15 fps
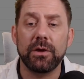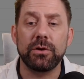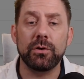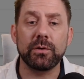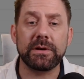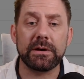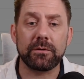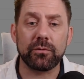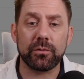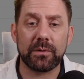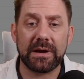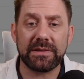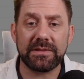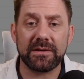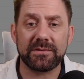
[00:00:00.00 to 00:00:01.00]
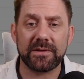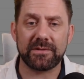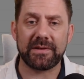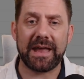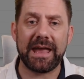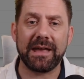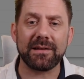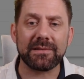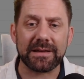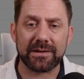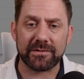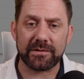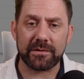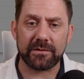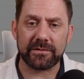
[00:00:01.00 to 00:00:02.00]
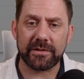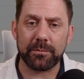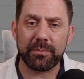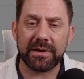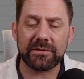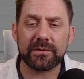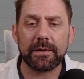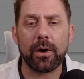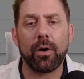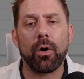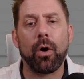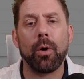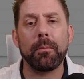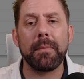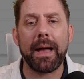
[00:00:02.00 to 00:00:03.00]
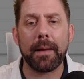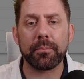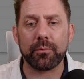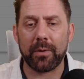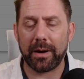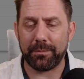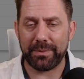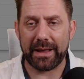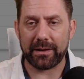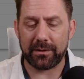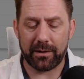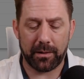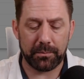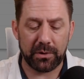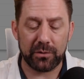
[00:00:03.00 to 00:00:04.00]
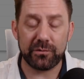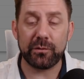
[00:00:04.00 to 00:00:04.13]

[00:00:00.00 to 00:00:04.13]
You can create these as aliases that basically all map right back up